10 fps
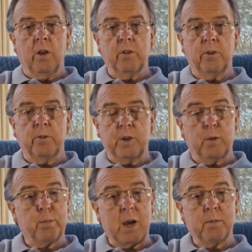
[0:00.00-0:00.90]
Although
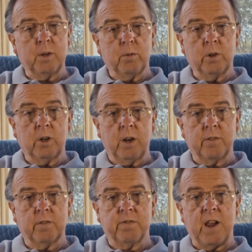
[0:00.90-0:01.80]
there probably were
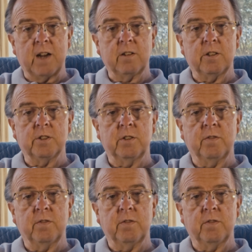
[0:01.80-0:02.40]
other factors